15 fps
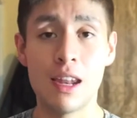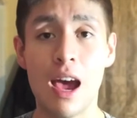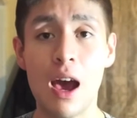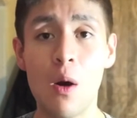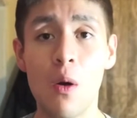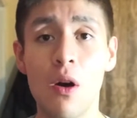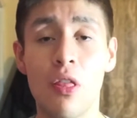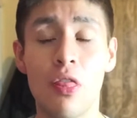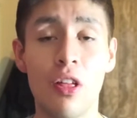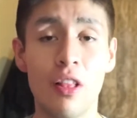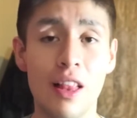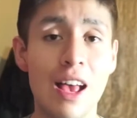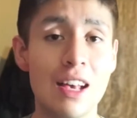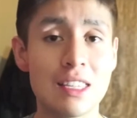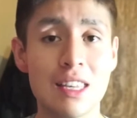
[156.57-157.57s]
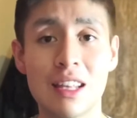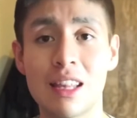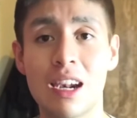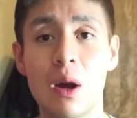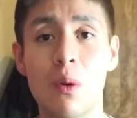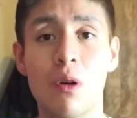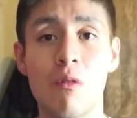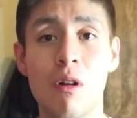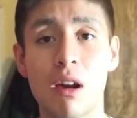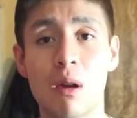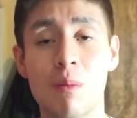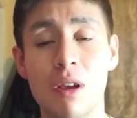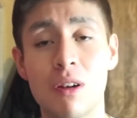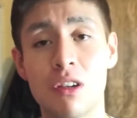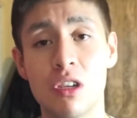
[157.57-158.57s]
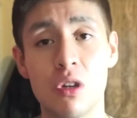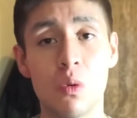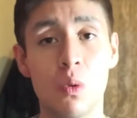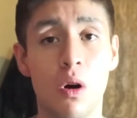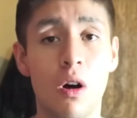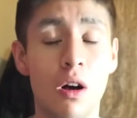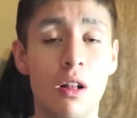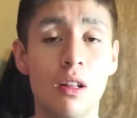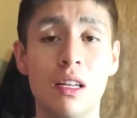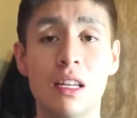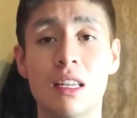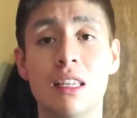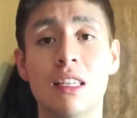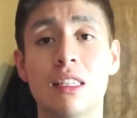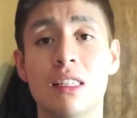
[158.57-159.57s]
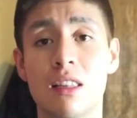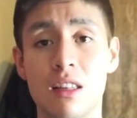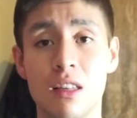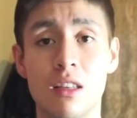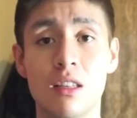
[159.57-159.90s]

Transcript: Now, the last thing that I wanna recommend to you all is